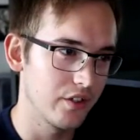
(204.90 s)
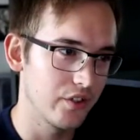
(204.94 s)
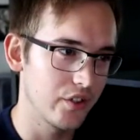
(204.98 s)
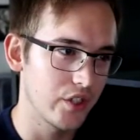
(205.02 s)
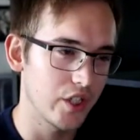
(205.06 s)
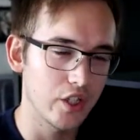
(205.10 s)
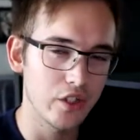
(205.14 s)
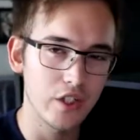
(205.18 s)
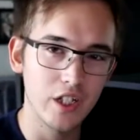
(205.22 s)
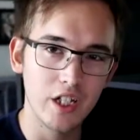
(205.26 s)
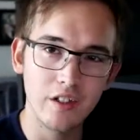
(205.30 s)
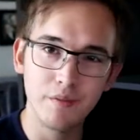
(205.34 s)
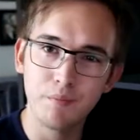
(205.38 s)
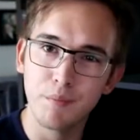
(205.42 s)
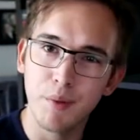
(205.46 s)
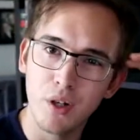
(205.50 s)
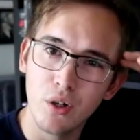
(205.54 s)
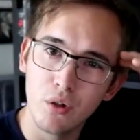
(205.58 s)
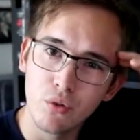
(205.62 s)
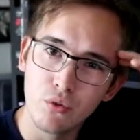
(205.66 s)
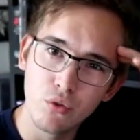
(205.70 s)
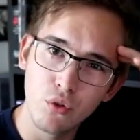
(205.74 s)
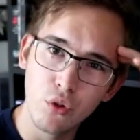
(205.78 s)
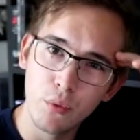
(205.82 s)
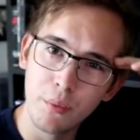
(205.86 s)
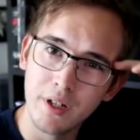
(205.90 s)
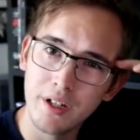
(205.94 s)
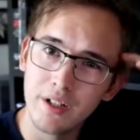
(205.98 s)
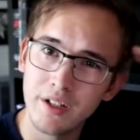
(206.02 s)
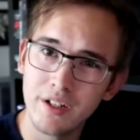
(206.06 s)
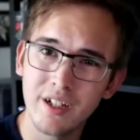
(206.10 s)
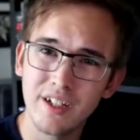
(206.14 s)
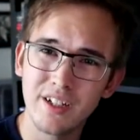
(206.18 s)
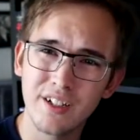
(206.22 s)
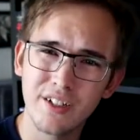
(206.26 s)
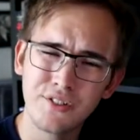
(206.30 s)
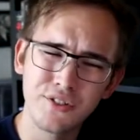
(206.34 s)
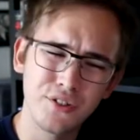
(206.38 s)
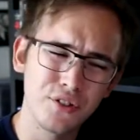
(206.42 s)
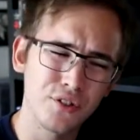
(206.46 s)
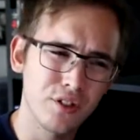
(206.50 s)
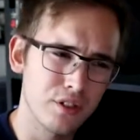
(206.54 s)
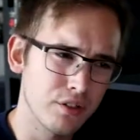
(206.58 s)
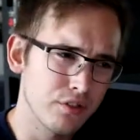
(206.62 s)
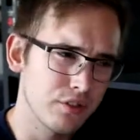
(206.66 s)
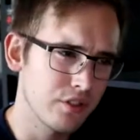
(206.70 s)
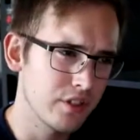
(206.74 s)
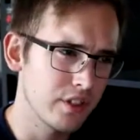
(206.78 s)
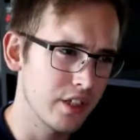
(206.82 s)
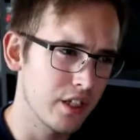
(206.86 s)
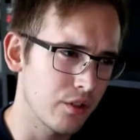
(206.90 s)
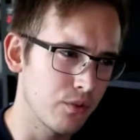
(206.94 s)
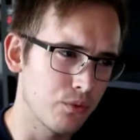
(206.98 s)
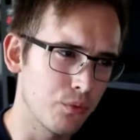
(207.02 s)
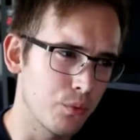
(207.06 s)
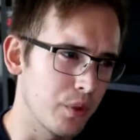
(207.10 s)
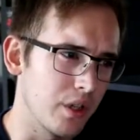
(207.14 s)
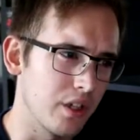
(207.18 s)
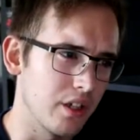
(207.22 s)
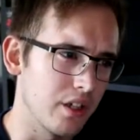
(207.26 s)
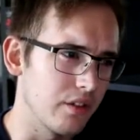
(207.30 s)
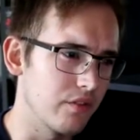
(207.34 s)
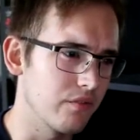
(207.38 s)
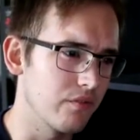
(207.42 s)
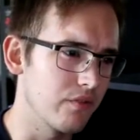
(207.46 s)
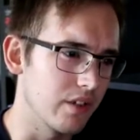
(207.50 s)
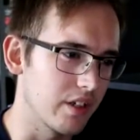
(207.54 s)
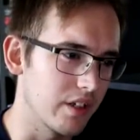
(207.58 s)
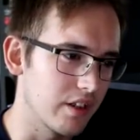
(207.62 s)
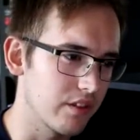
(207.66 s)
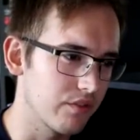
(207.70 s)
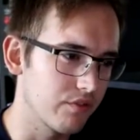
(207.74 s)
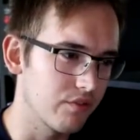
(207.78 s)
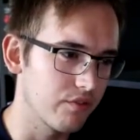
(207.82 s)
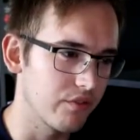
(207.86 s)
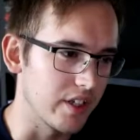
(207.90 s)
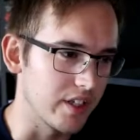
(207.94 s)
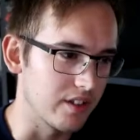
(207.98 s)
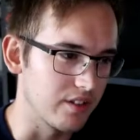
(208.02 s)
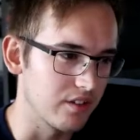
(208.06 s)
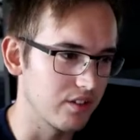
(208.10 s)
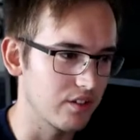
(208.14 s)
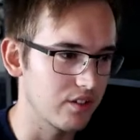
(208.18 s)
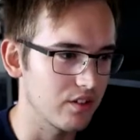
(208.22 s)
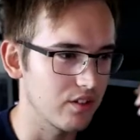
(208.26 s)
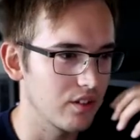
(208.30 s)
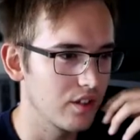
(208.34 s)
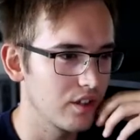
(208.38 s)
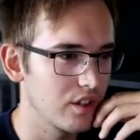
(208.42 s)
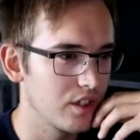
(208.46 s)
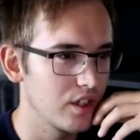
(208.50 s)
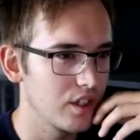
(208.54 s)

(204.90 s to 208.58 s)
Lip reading: Now I have my own tubing connector, so I'll see how well that fits.